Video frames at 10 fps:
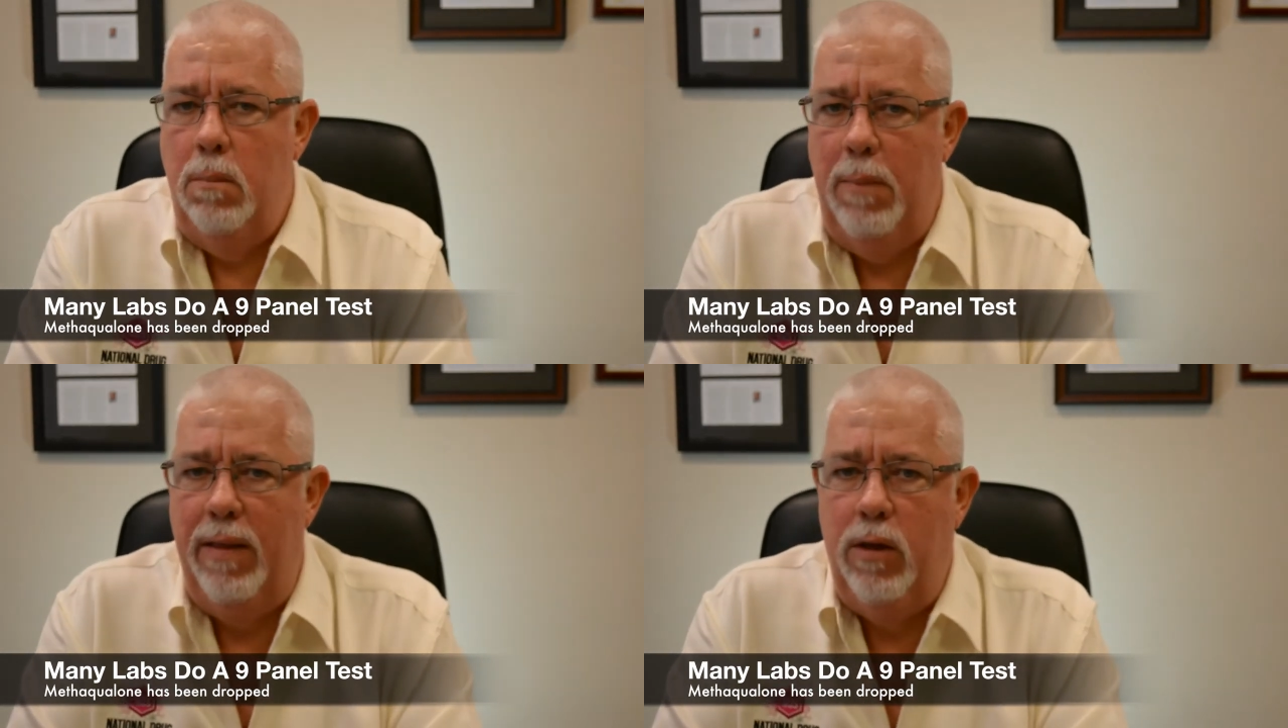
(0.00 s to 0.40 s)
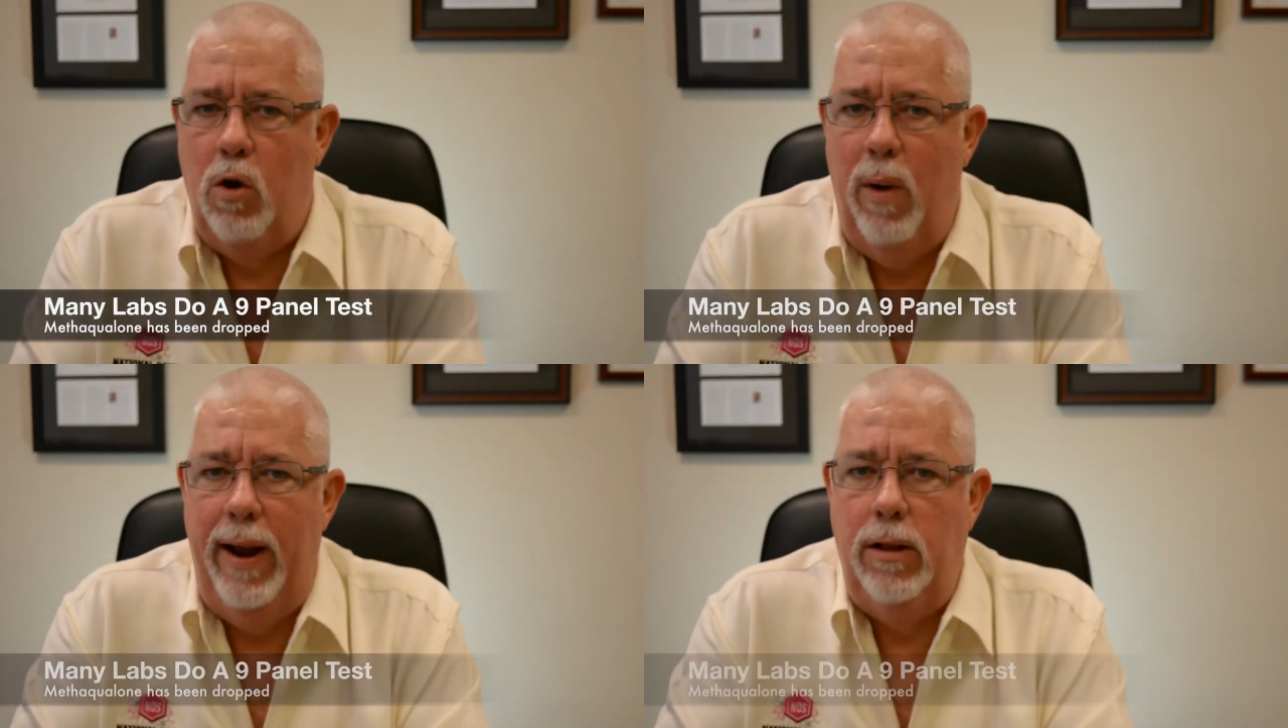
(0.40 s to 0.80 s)

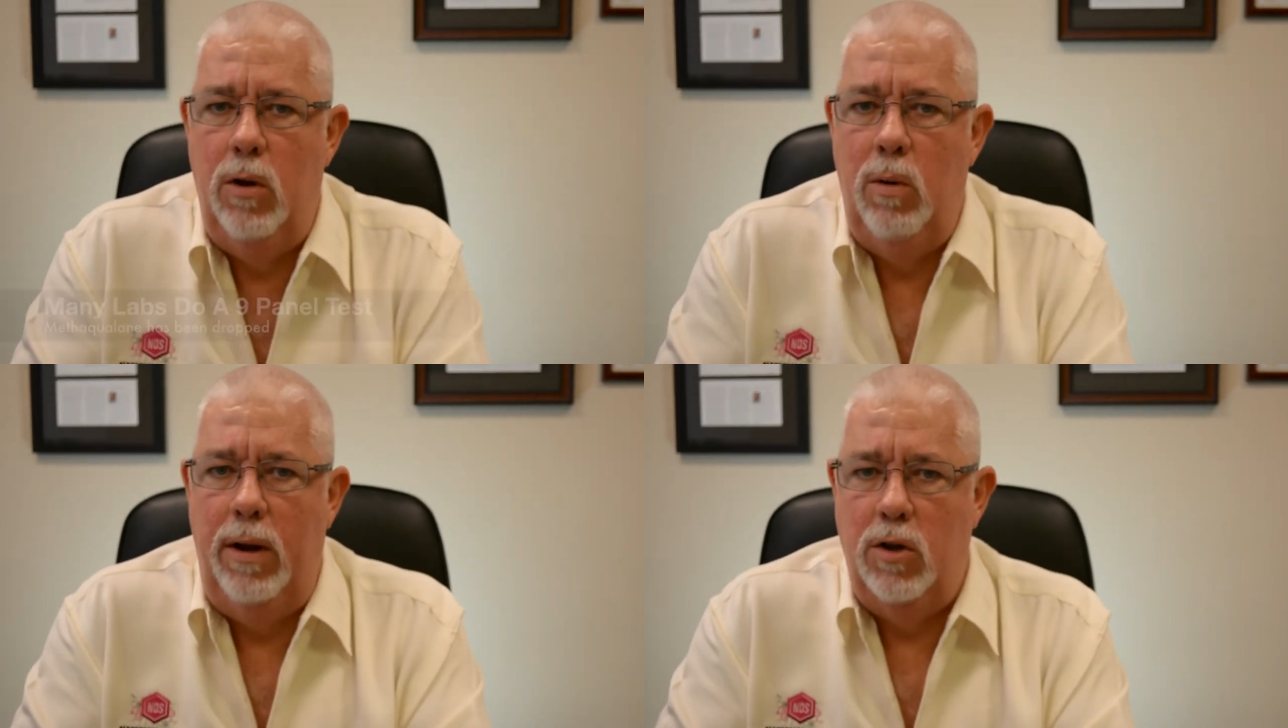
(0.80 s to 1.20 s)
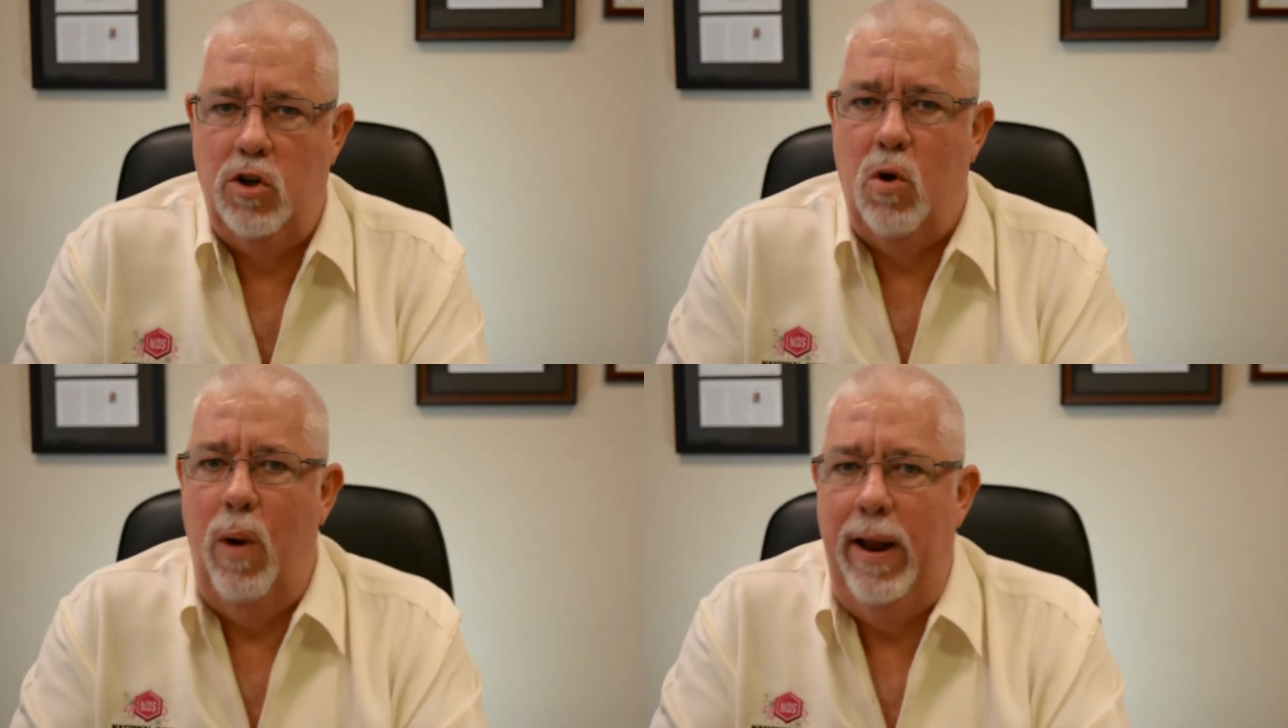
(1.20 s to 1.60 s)
Methaqualone is
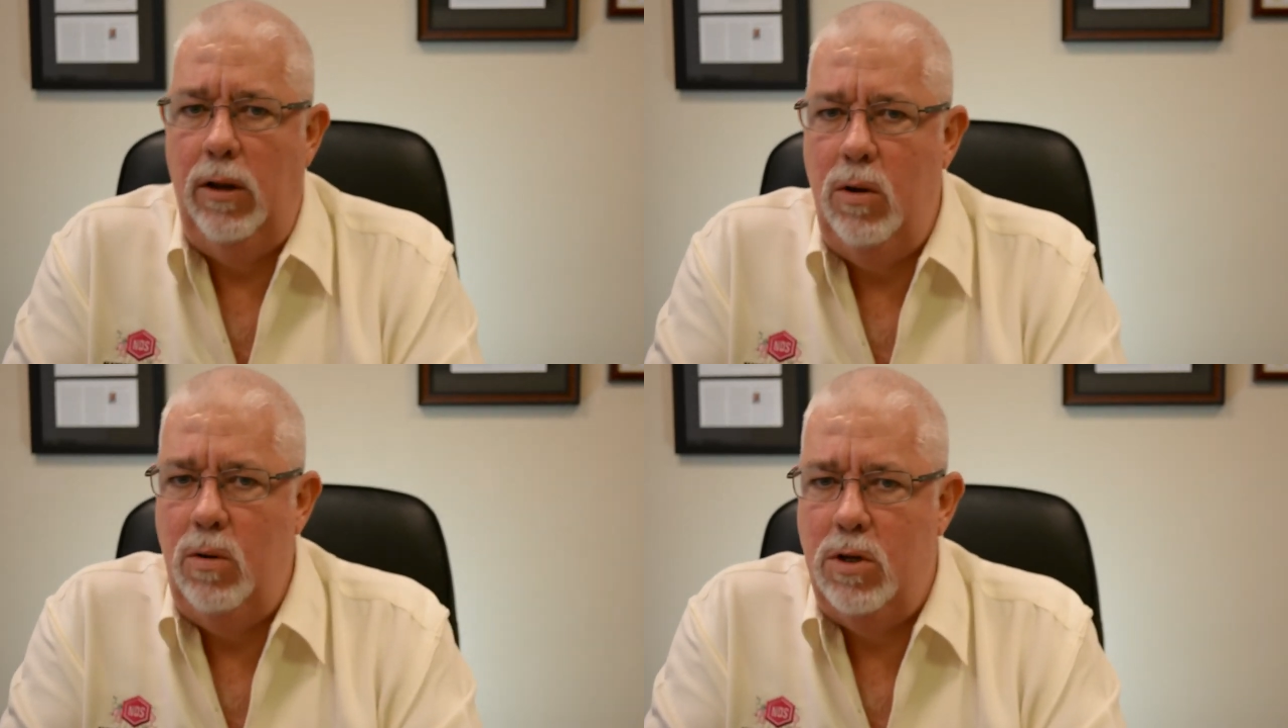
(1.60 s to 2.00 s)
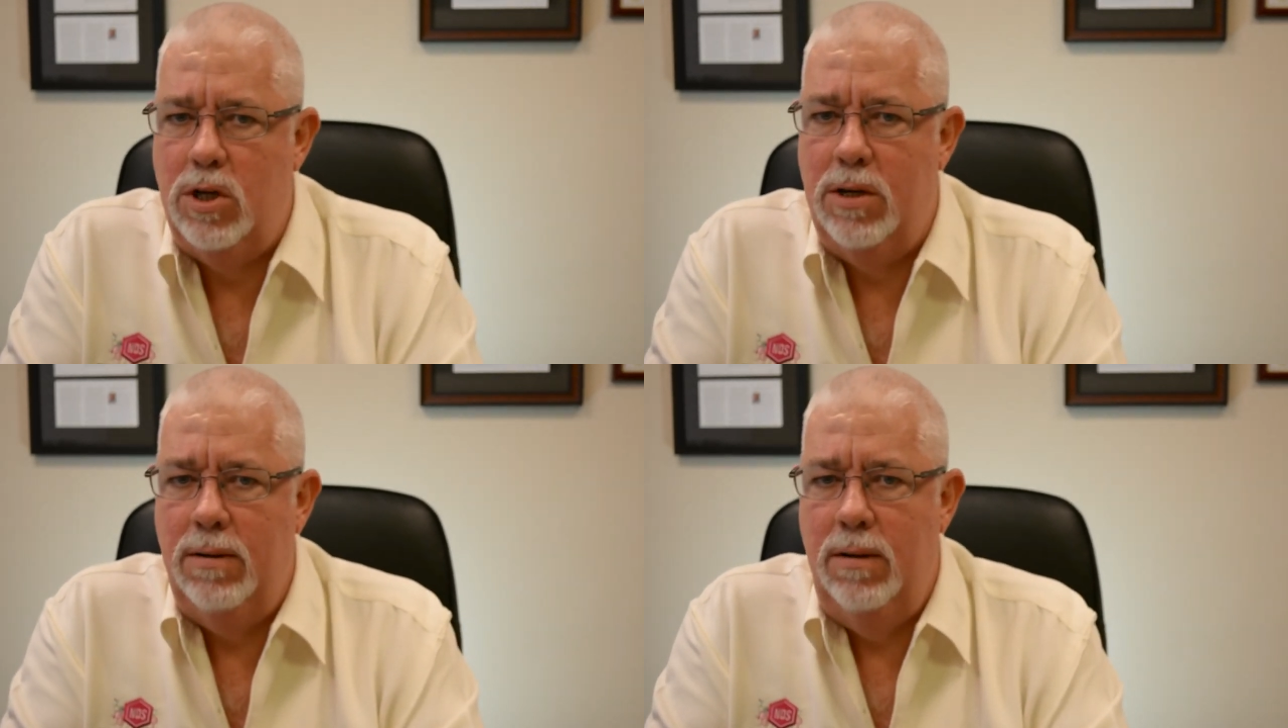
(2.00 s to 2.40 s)
Quaaludes,